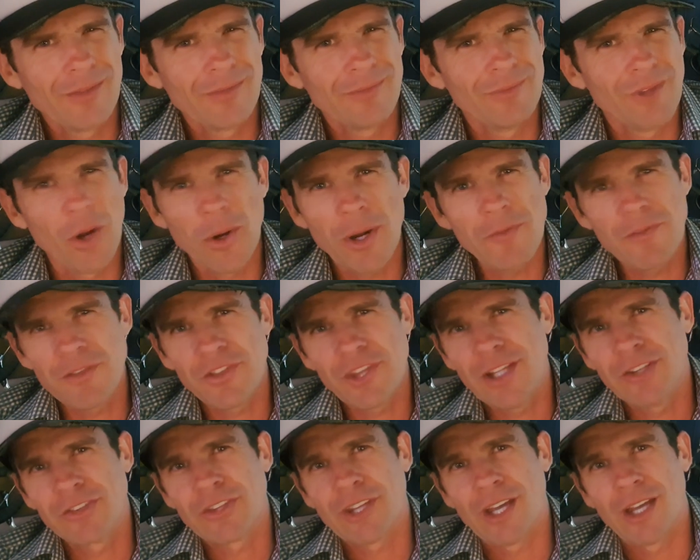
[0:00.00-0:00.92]
no one even
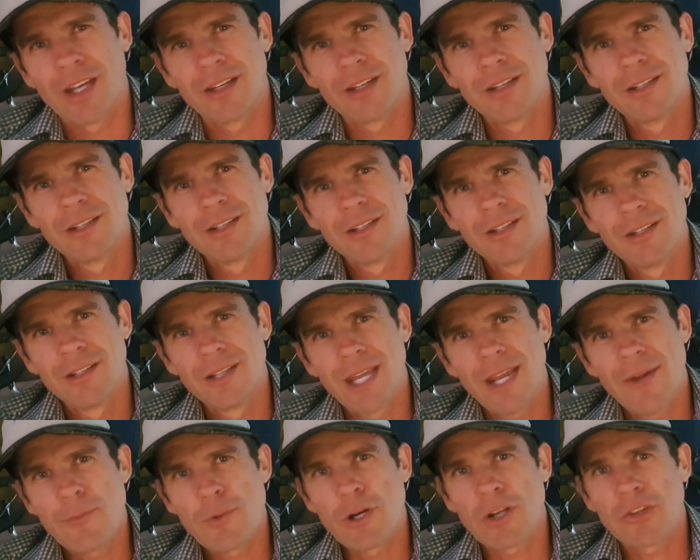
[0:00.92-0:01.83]
thinks so.
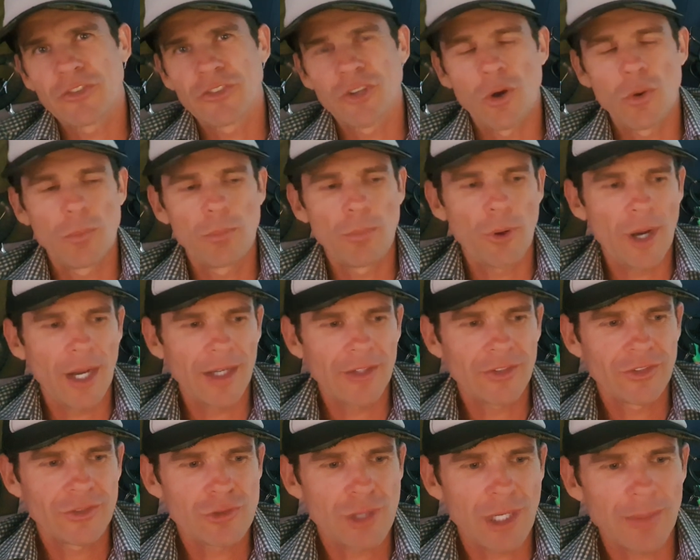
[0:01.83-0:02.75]
Even when I sold
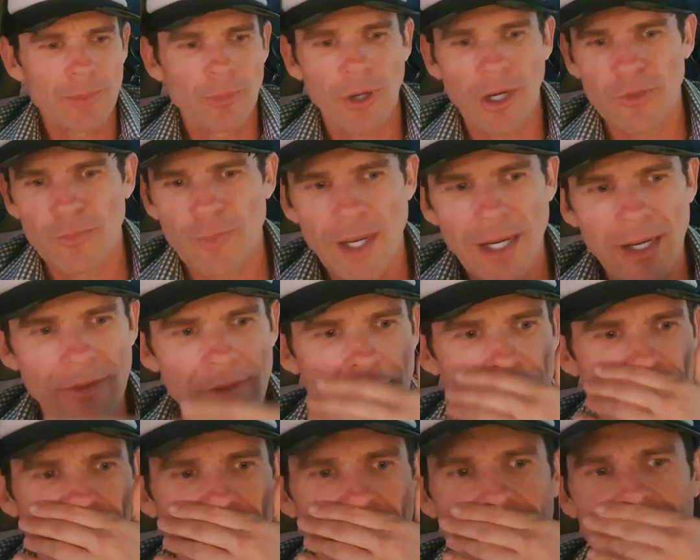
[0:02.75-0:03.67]
bikes, trek bikes back in the
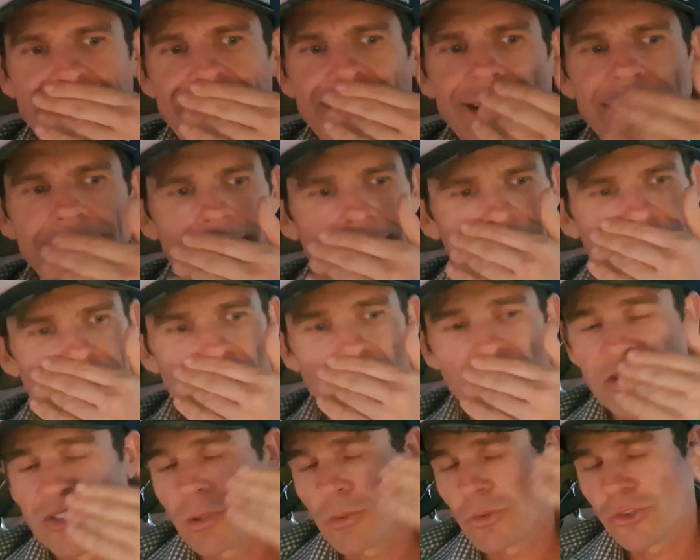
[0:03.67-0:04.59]
day, you know,
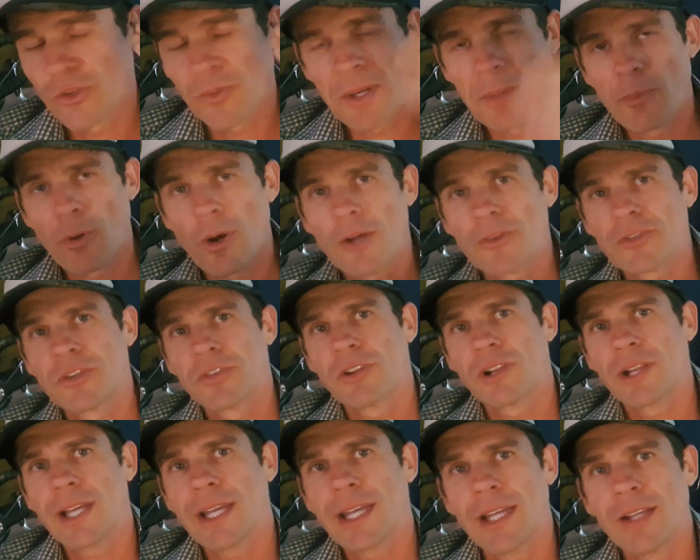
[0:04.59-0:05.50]
we sold so many bikes because
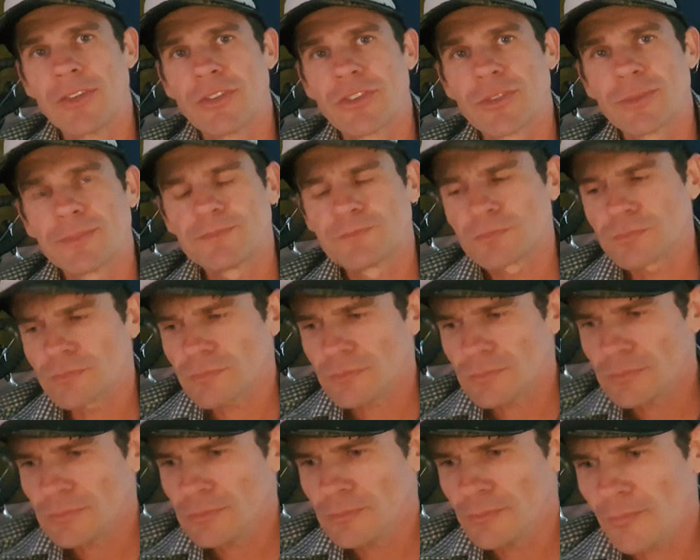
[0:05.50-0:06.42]
of Lance.
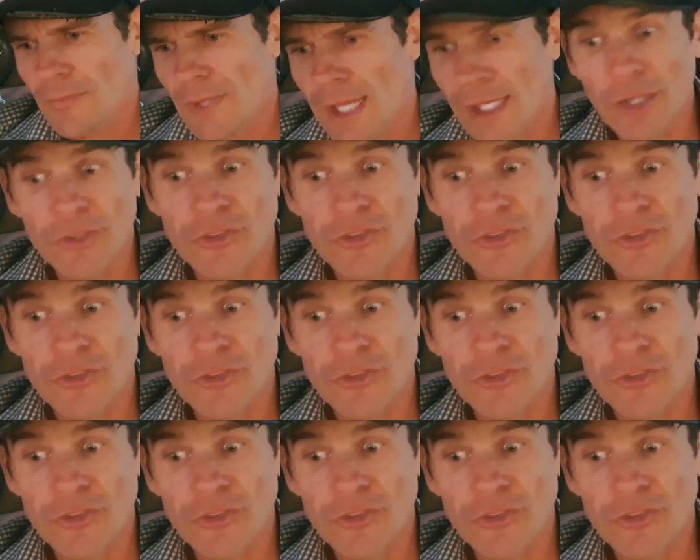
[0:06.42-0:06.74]
And I